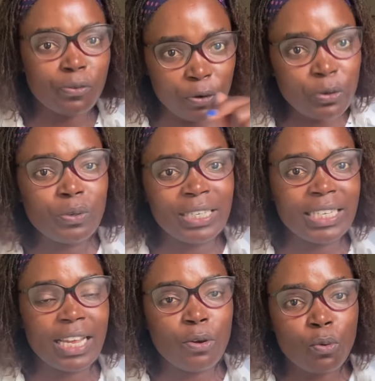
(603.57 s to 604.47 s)
for
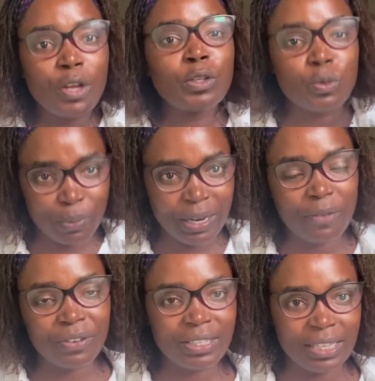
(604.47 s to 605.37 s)
UDA going to
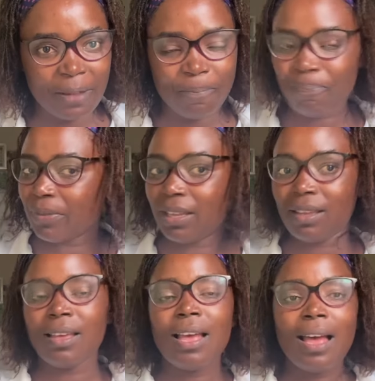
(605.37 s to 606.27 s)
benefit him?
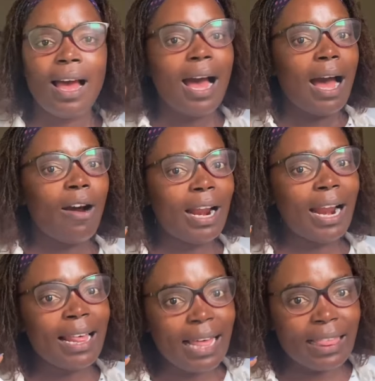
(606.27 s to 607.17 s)
Hey. On
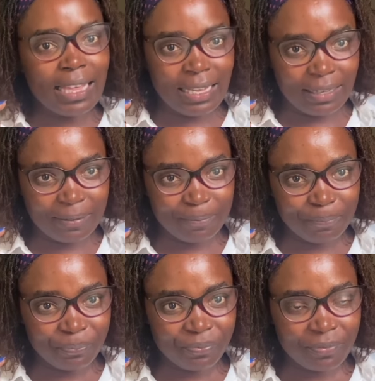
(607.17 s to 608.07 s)
another thing,
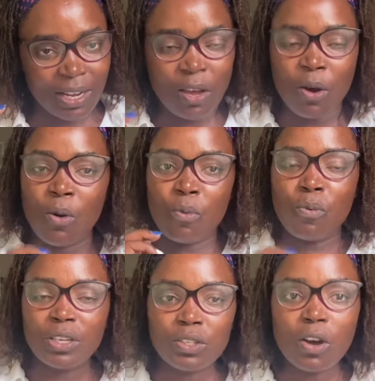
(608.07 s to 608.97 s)

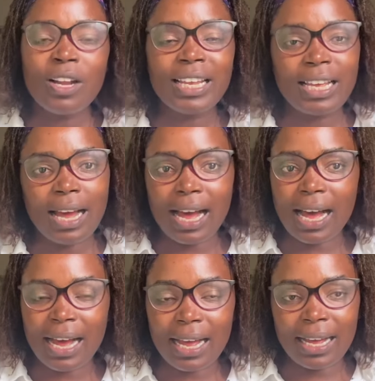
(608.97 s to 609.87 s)
we saw
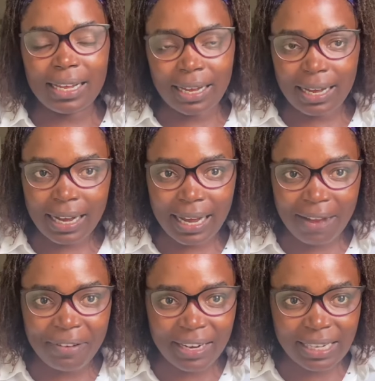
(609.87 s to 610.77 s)
the
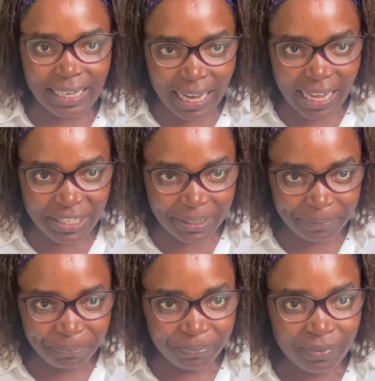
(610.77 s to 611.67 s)
Governor Sakaja
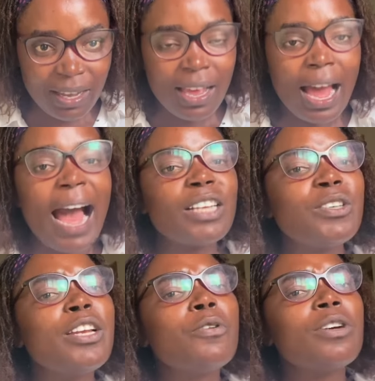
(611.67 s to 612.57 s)

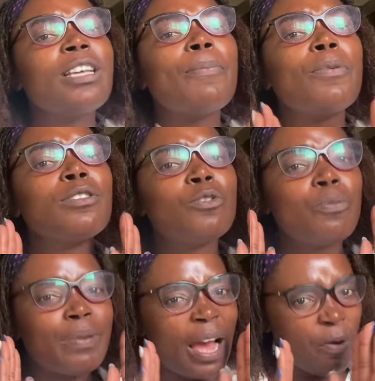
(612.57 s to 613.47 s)
actually was supposed to
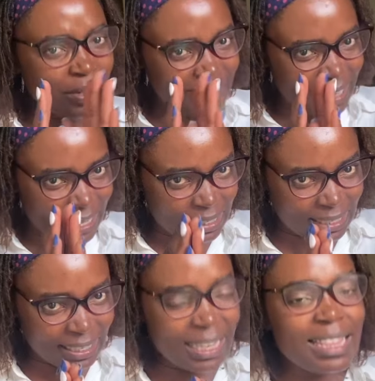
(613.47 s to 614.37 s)
be a
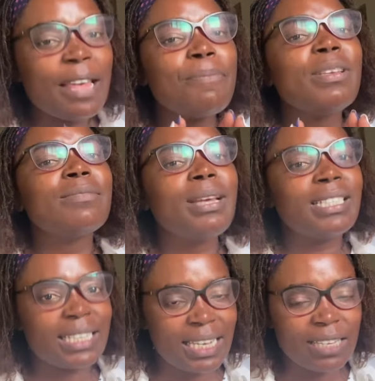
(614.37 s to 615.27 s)
witness in the
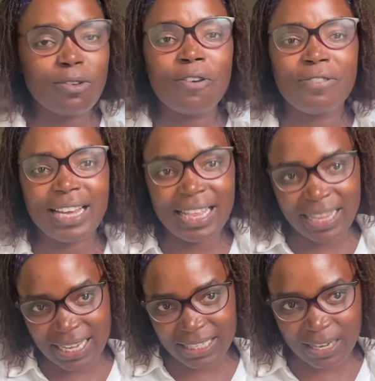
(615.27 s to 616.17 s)
impeachment case of
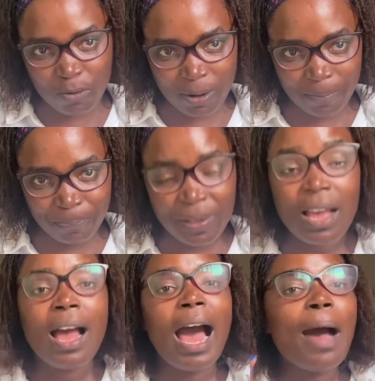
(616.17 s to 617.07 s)
Rigathi Gachagua.
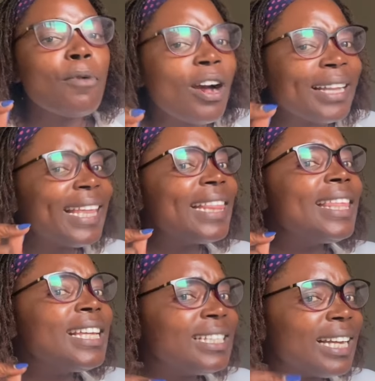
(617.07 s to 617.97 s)
Among the
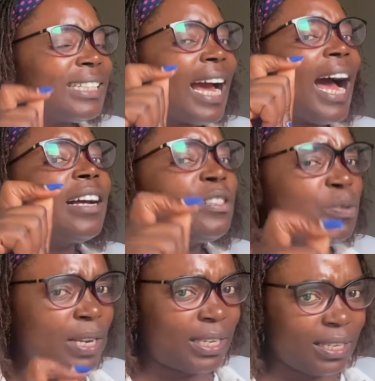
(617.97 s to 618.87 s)
things that
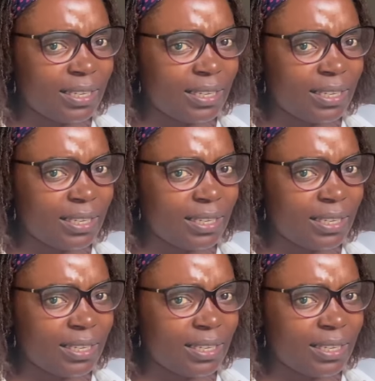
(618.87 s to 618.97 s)
actually